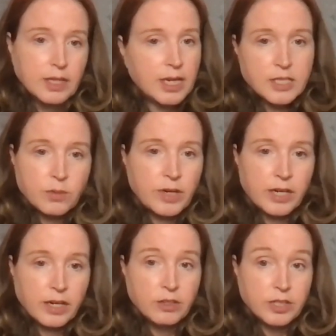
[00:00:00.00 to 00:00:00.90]
It's a way to
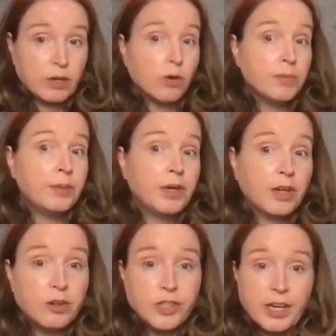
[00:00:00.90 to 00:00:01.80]
negotiate. Or maybe you
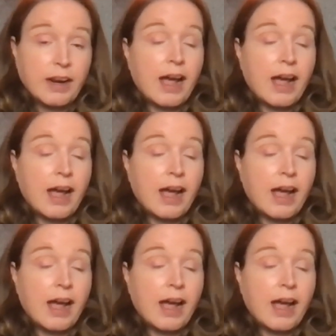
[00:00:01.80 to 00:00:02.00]
negotiate it.